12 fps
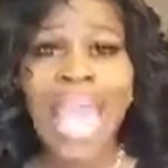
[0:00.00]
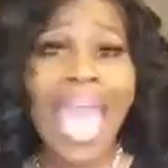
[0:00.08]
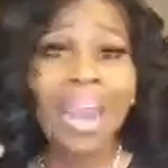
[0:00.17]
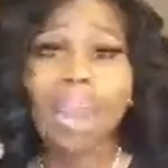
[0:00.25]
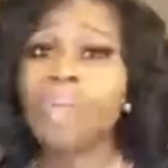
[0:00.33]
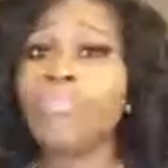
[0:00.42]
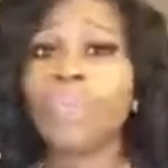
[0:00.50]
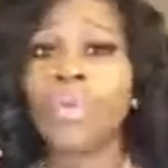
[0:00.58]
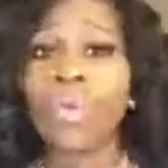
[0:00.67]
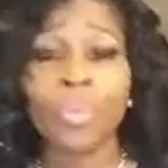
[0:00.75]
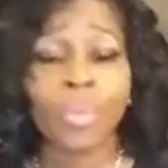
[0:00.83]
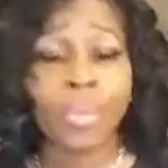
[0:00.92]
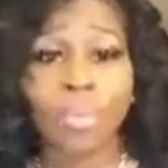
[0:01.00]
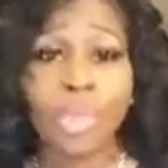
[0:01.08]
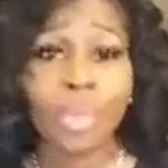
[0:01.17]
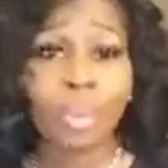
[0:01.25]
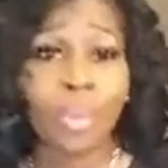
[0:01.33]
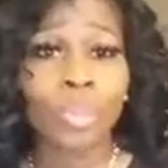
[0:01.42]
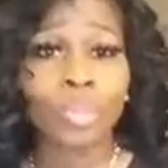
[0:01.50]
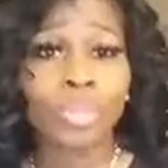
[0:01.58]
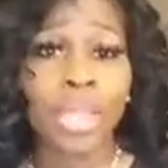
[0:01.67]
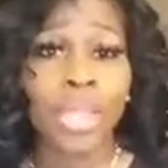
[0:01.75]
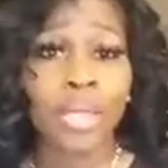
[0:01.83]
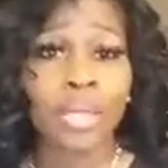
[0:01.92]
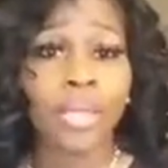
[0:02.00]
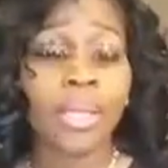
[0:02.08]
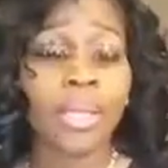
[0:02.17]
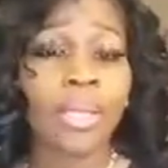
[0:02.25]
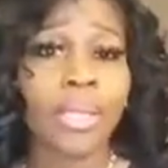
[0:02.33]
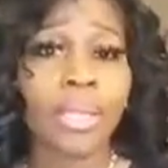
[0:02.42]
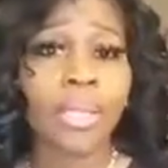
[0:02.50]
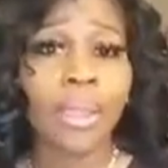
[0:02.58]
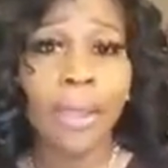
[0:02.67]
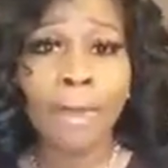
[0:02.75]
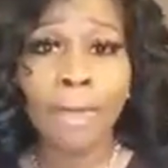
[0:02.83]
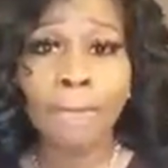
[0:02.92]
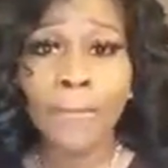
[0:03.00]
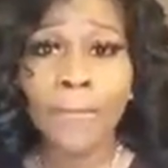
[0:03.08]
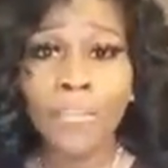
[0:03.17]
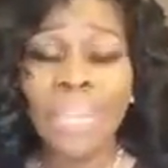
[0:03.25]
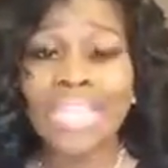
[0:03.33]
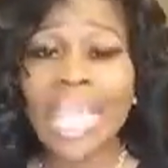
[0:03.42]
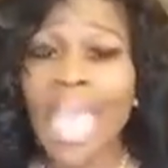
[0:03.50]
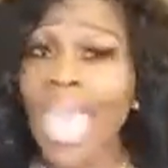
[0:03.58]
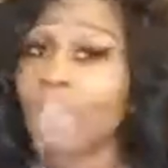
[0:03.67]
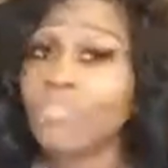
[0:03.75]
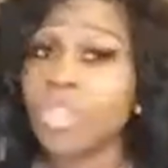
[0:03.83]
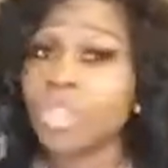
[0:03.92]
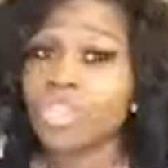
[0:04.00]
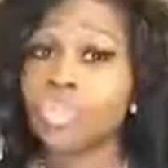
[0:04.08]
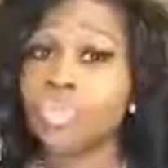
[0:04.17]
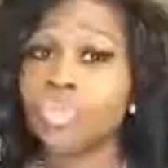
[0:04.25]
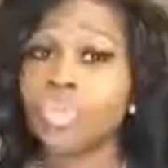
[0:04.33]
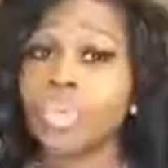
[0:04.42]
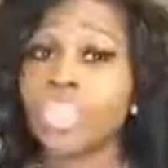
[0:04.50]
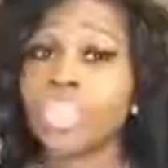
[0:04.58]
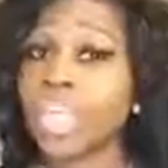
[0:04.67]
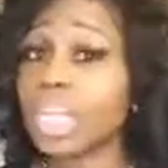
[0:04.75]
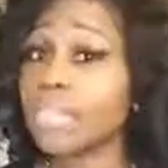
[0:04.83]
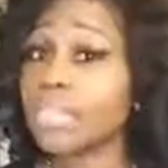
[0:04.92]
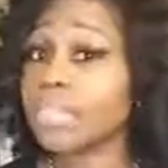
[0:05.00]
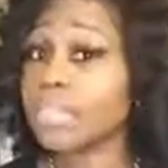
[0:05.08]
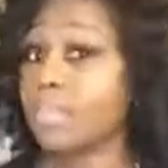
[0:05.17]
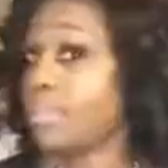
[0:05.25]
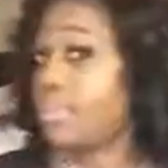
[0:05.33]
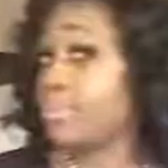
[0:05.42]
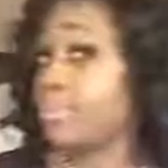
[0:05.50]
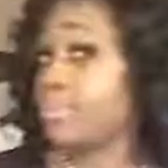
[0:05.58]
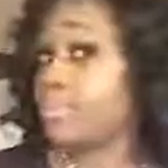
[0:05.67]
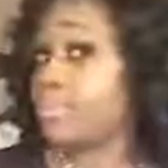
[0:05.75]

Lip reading: See, I don't fool with people that have issues with jealousy.